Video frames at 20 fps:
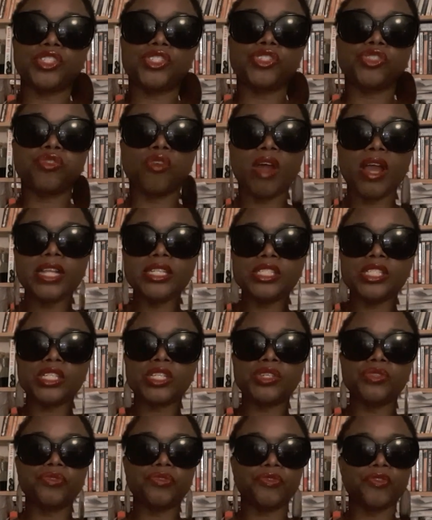tried
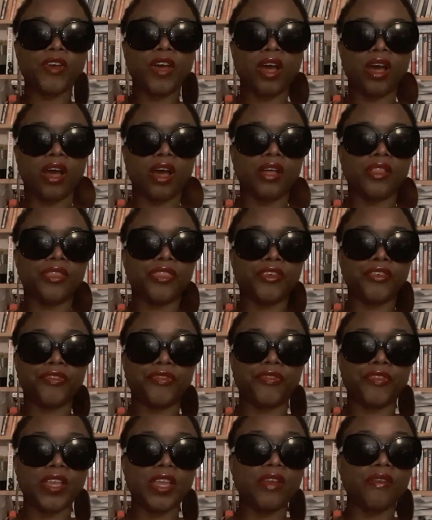to confer the
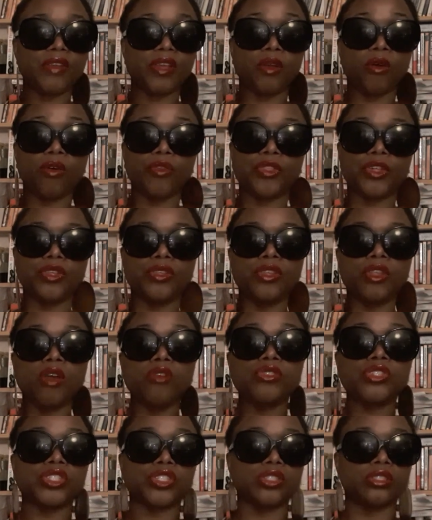theory or the
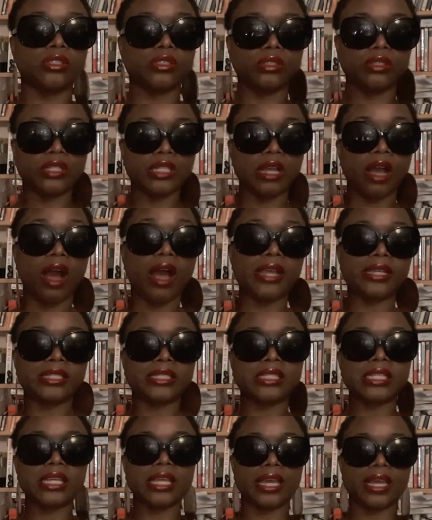notion, the
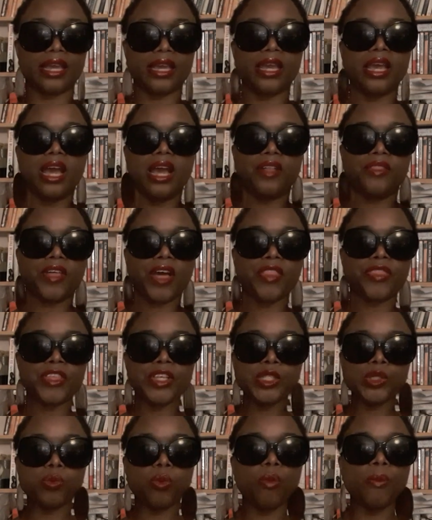idea that
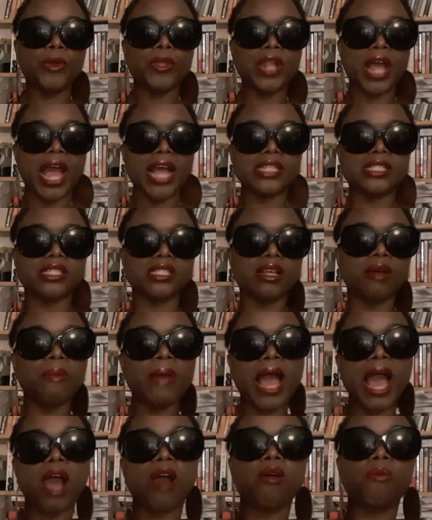this woman had
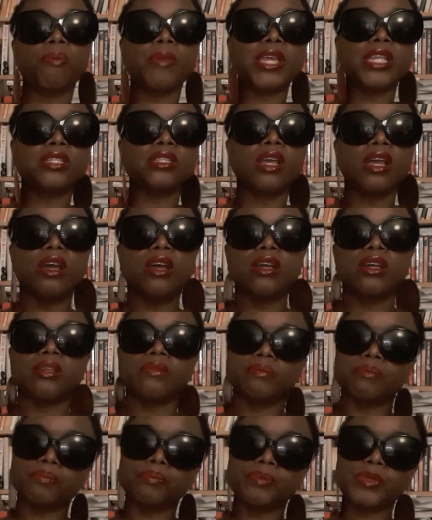somehow been
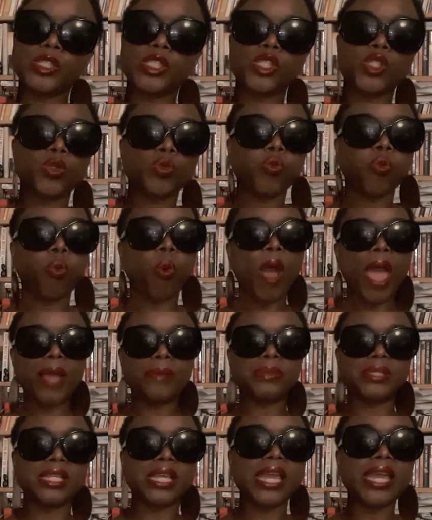
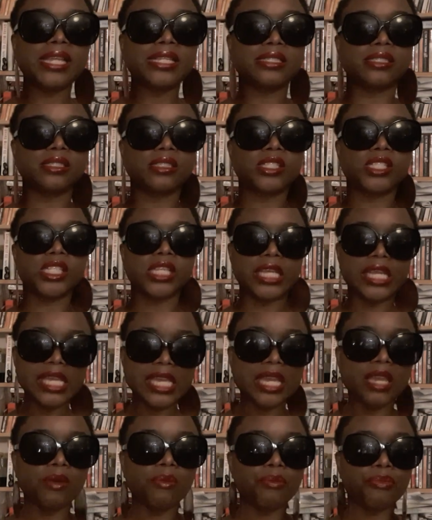swept into
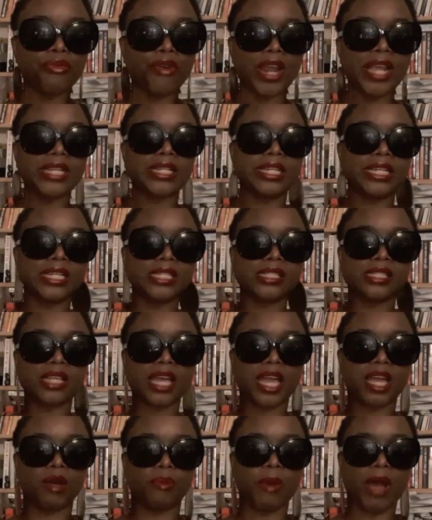Ian Bradley's
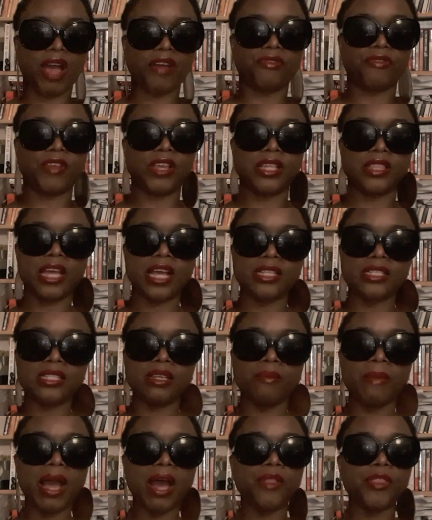psychopathy, that
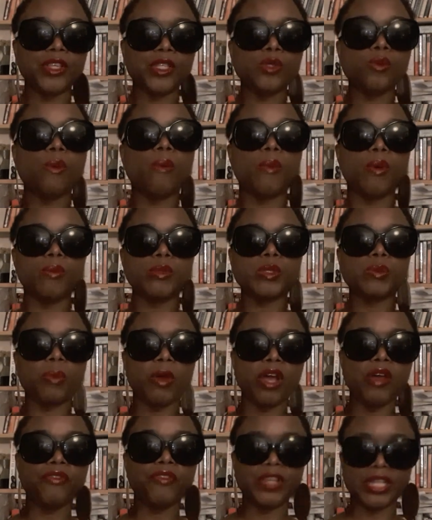somehow this woman was
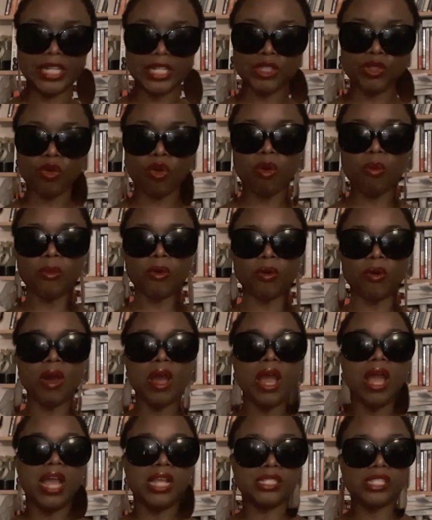perfectly normal
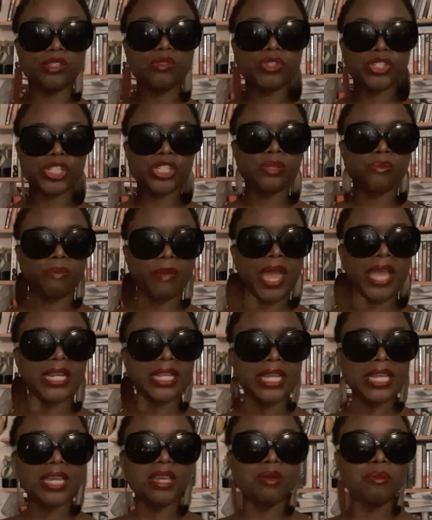until she
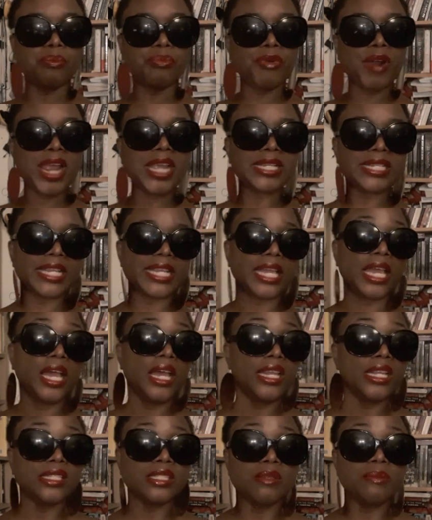met Ian Bradley.
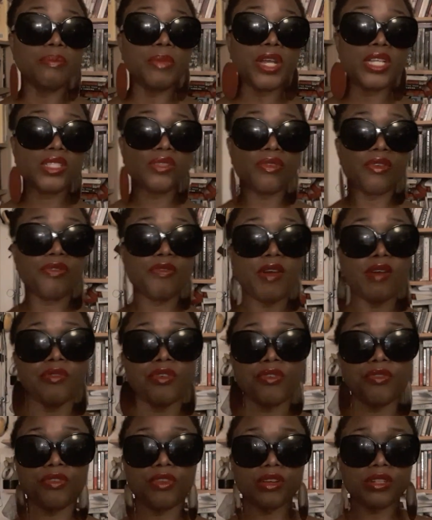Listen, birds of a
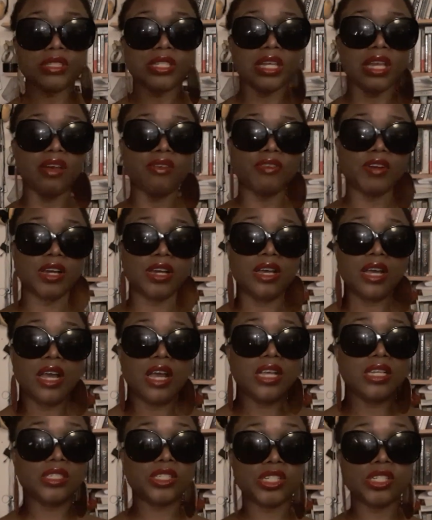feather flock together.
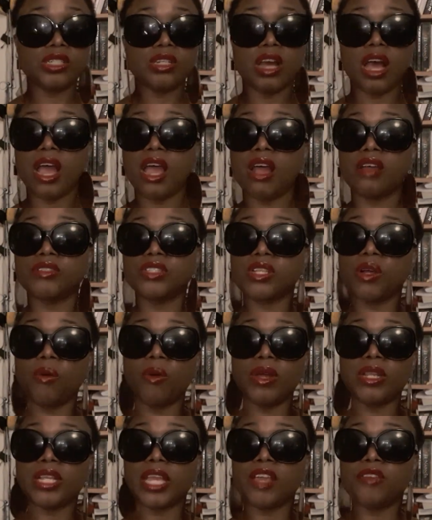Do you know,
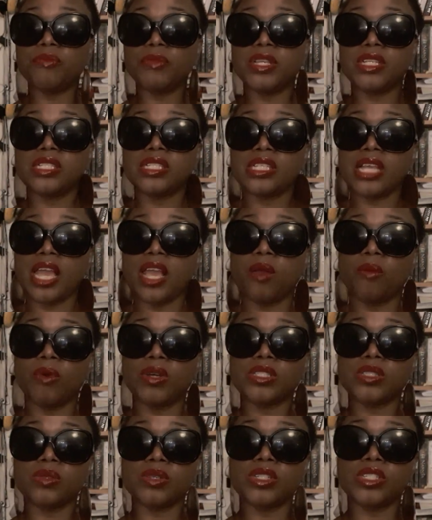someone gave me a saying
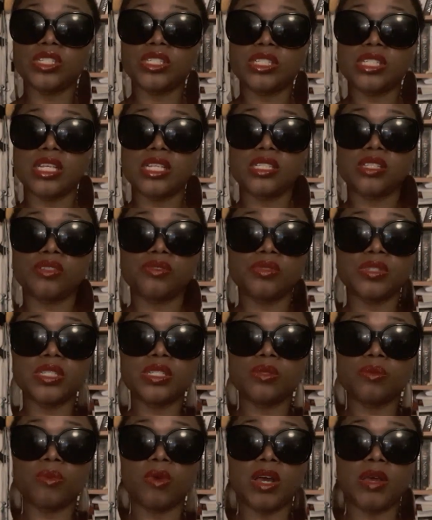once where she says the
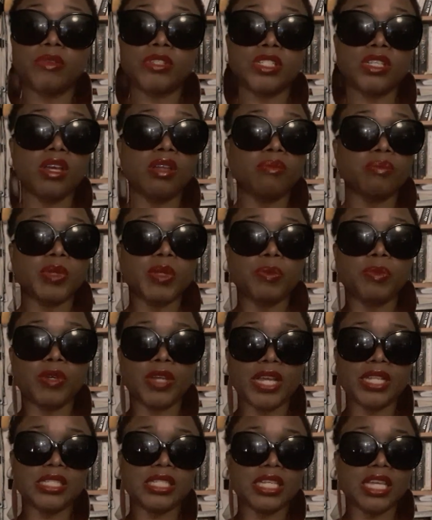reason why certain people
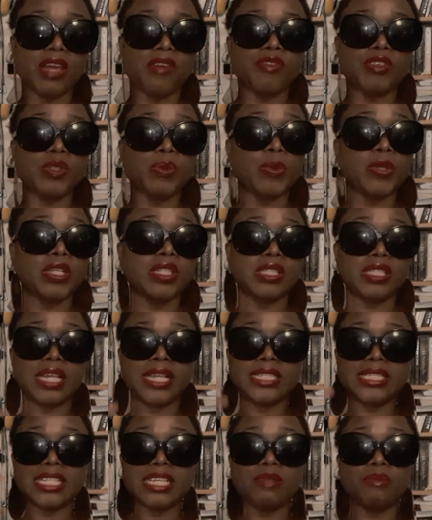get together is because
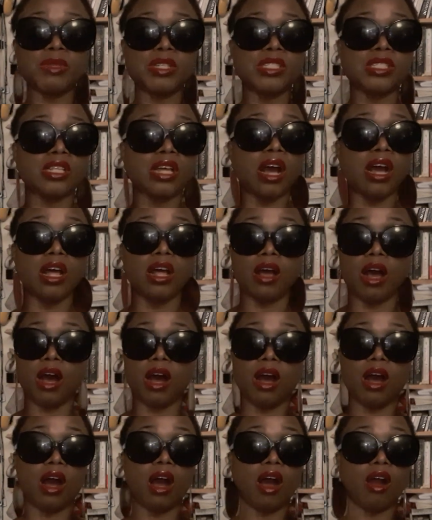their demons
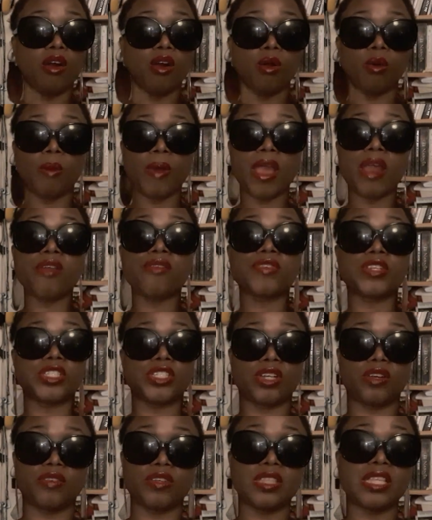are aware of
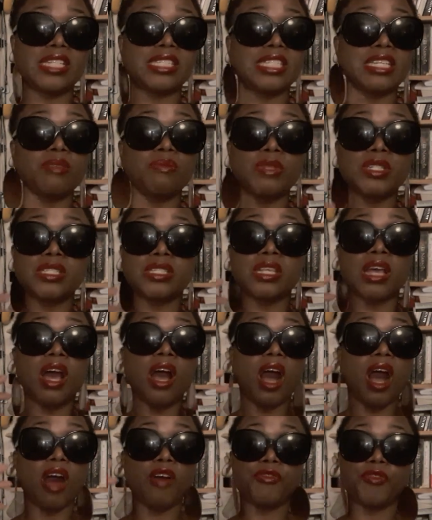each other. Their demons
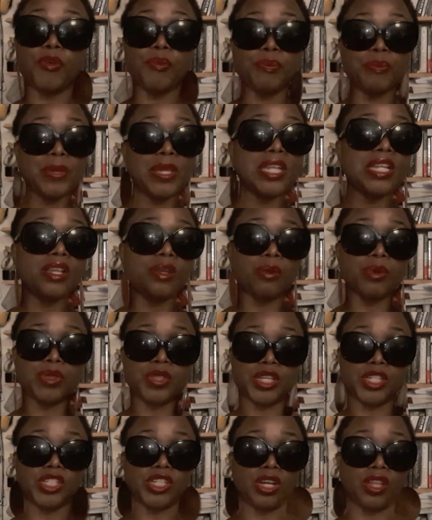are familiar
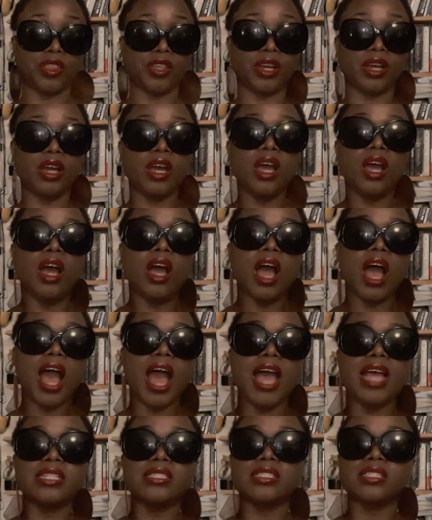with each other.
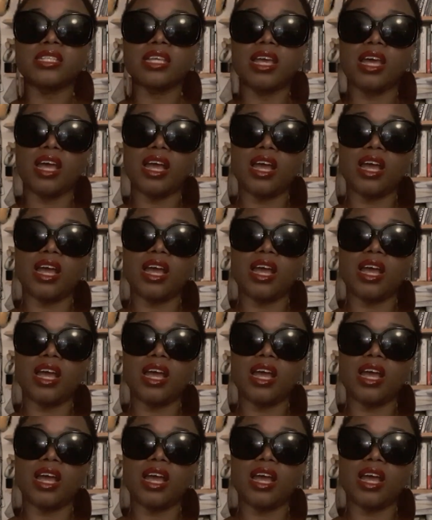And